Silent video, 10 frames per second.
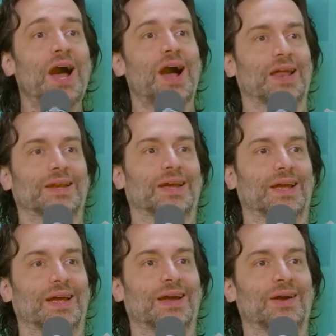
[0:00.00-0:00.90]
on?
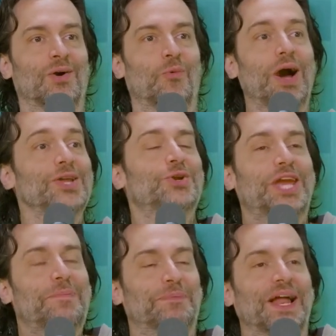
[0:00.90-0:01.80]
Why do you
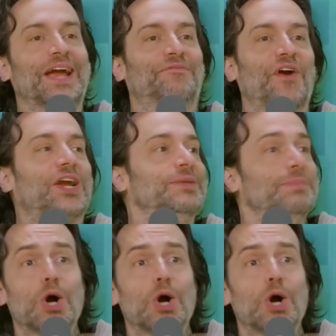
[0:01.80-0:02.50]
keep playing fucking